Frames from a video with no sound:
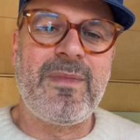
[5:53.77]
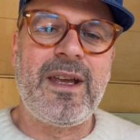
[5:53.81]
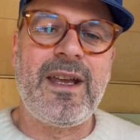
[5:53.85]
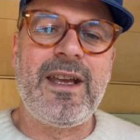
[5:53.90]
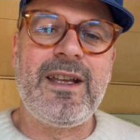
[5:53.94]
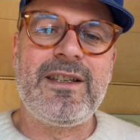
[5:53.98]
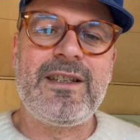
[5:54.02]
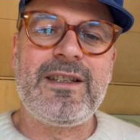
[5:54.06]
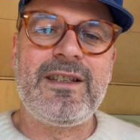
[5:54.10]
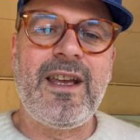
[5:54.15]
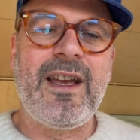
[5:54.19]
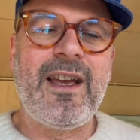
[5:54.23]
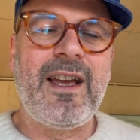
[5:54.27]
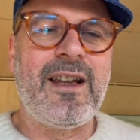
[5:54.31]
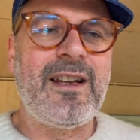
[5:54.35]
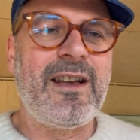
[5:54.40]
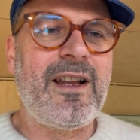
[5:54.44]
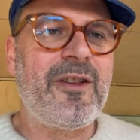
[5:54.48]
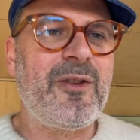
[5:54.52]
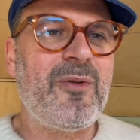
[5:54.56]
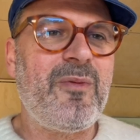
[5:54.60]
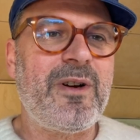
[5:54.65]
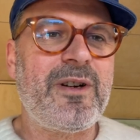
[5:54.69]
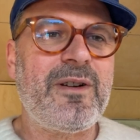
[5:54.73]
It's yet
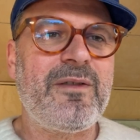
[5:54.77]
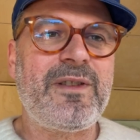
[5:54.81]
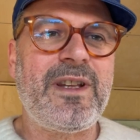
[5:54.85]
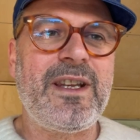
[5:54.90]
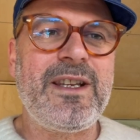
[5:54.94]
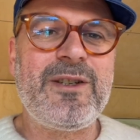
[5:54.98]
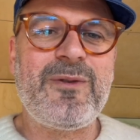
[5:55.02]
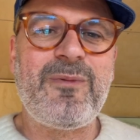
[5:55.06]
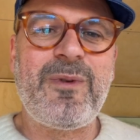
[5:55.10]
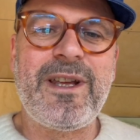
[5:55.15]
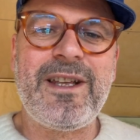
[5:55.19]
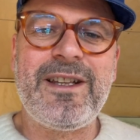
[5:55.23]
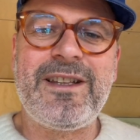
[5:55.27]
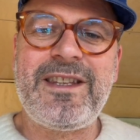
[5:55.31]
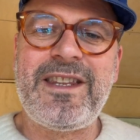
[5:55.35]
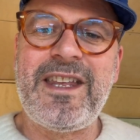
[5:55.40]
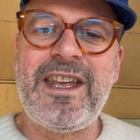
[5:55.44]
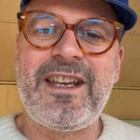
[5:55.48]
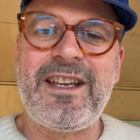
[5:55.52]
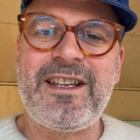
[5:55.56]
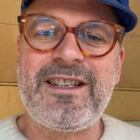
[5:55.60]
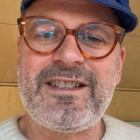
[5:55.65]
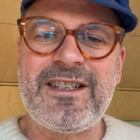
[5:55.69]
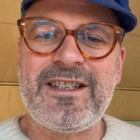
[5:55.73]
another one of these weird
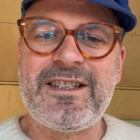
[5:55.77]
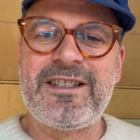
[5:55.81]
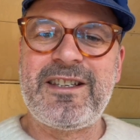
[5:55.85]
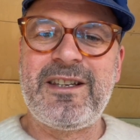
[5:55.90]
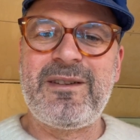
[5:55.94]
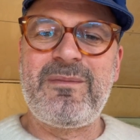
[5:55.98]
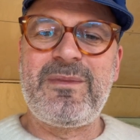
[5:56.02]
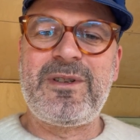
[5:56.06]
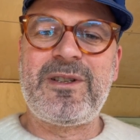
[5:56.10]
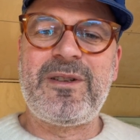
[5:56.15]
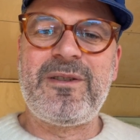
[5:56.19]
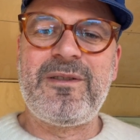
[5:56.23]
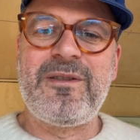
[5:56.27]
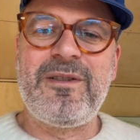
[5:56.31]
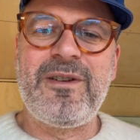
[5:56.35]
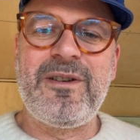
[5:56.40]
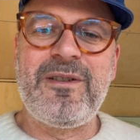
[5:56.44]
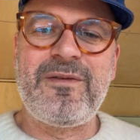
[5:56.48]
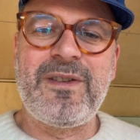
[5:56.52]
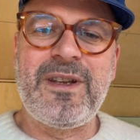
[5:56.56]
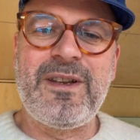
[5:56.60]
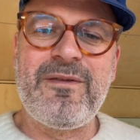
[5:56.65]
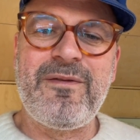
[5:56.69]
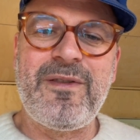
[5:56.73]
things that seems to
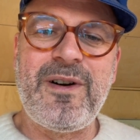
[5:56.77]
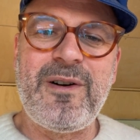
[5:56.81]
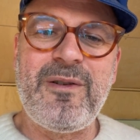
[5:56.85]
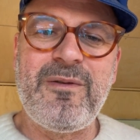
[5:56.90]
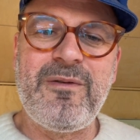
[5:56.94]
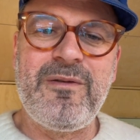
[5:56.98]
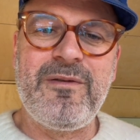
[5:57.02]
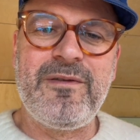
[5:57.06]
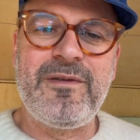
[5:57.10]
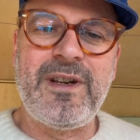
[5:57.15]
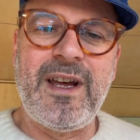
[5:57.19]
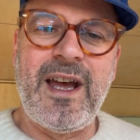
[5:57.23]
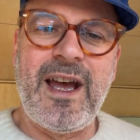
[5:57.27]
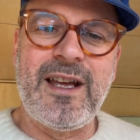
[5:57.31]
have evolved